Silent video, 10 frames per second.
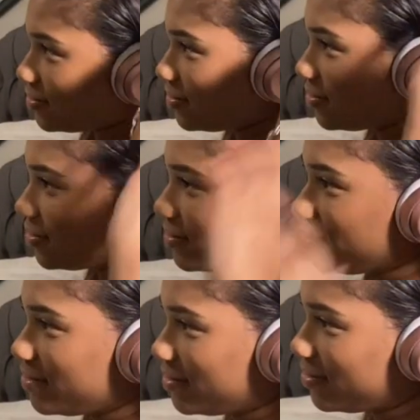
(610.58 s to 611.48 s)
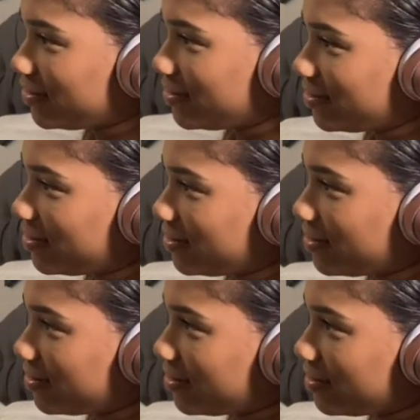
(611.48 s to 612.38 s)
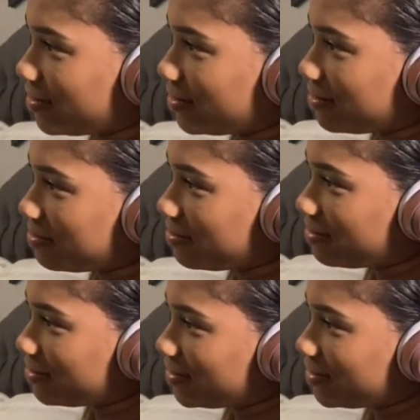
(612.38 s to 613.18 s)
No words are spoken by the person on screen.